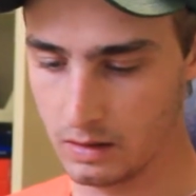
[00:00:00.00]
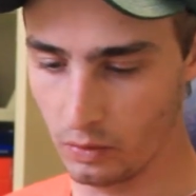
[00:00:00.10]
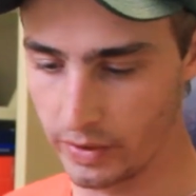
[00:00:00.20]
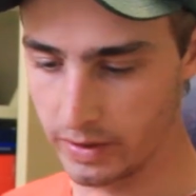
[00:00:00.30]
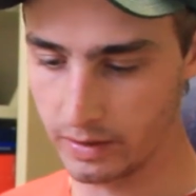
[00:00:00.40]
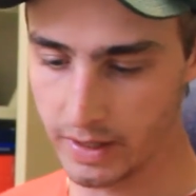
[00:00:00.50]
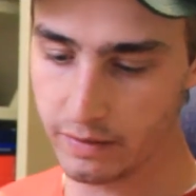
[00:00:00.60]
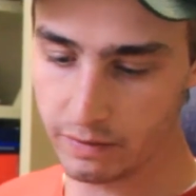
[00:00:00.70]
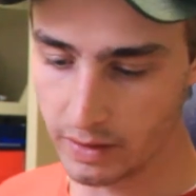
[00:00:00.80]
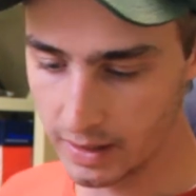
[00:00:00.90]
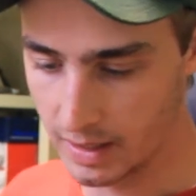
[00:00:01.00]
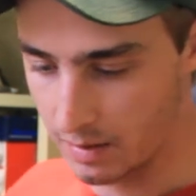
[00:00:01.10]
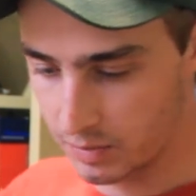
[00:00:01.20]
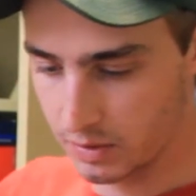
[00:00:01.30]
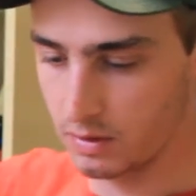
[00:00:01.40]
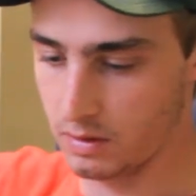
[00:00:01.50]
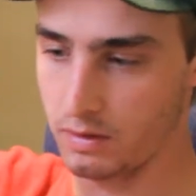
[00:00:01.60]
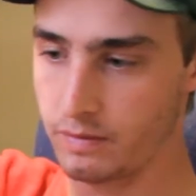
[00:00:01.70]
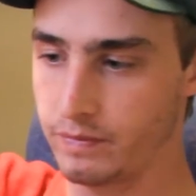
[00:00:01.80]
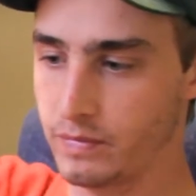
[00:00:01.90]
we'll leave the caps
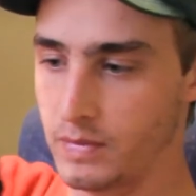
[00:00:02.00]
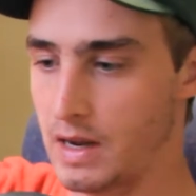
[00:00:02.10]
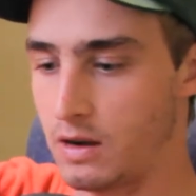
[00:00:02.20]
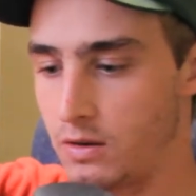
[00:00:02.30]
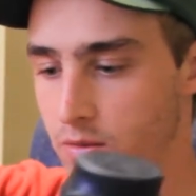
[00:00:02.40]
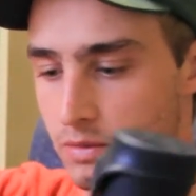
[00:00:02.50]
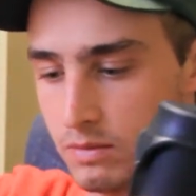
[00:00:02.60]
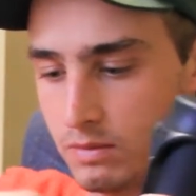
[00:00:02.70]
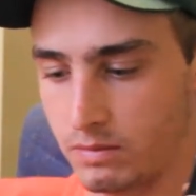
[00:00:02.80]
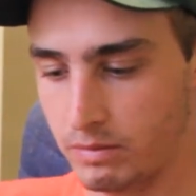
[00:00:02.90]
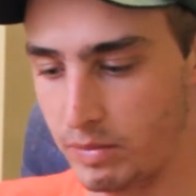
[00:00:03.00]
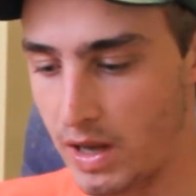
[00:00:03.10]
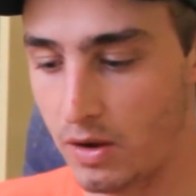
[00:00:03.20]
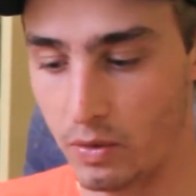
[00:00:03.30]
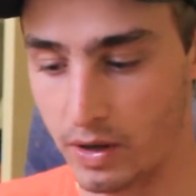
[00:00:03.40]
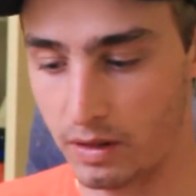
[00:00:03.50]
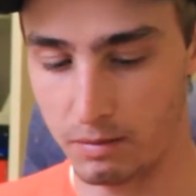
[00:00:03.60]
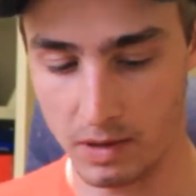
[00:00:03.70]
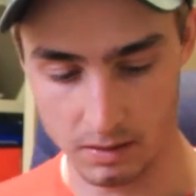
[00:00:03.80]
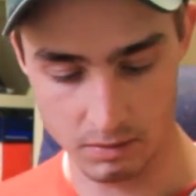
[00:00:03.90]
on. Now bear with
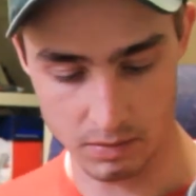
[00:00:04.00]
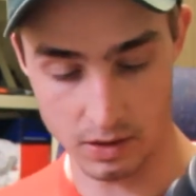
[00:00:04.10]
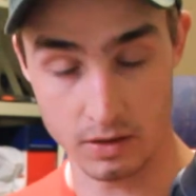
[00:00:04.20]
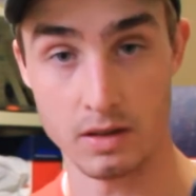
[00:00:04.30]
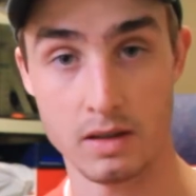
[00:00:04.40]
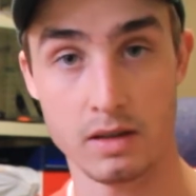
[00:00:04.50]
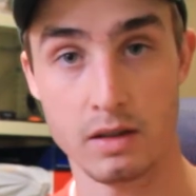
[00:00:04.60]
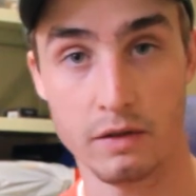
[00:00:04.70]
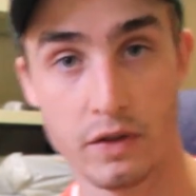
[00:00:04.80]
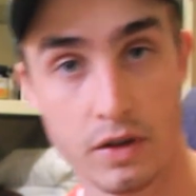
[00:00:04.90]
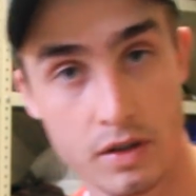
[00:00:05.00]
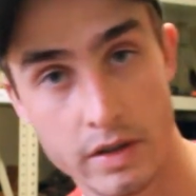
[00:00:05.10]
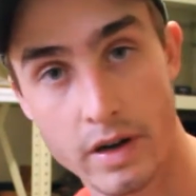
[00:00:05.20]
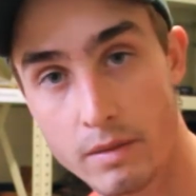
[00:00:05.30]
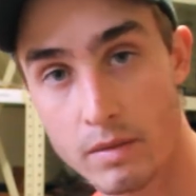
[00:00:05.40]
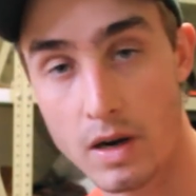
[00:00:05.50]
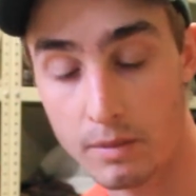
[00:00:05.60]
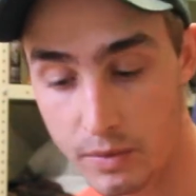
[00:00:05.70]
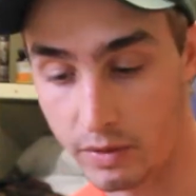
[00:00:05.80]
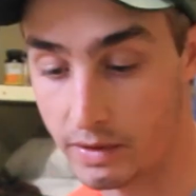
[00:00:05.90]
me, because this is the first time
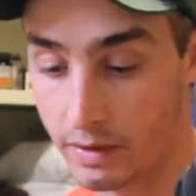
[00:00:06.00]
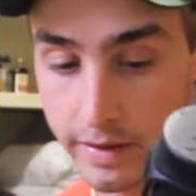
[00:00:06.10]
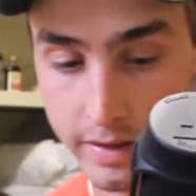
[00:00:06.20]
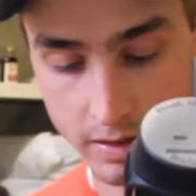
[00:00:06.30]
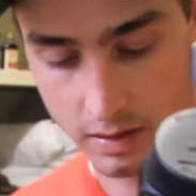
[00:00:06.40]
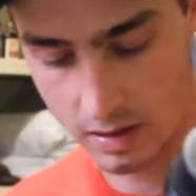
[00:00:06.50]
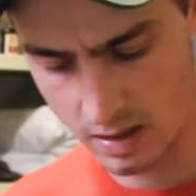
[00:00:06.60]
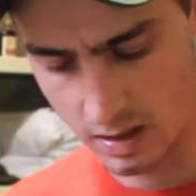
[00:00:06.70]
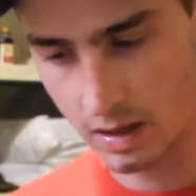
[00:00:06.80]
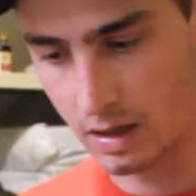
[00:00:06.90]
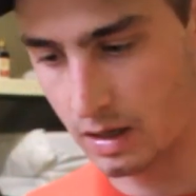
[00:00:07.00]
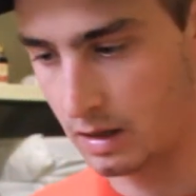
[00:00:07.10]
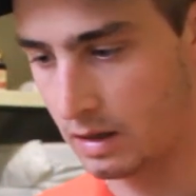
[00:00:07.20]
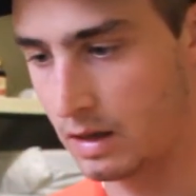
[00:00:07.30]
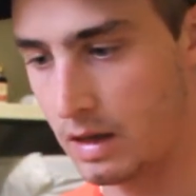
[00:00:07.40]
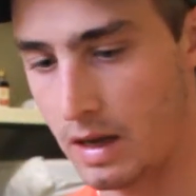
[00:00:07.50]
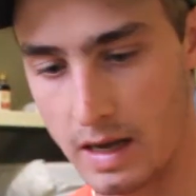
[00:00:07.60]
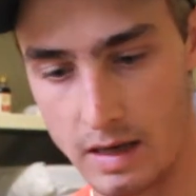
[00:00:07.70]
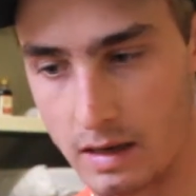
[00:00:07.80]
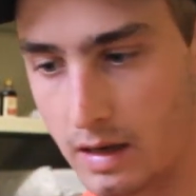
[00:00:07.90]
I'm doing this
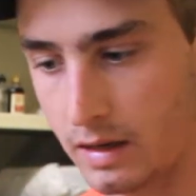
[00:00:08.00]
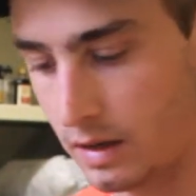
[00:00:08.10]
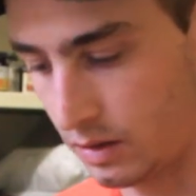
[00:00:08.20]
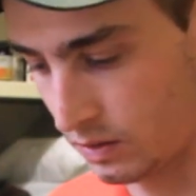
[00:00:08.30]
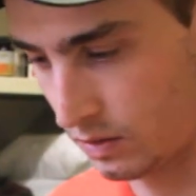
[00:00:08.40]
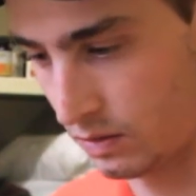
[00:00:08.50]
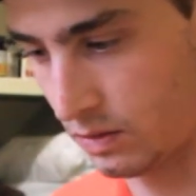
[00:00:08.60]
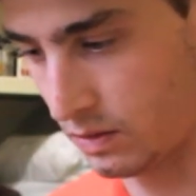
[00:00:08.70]
and I need to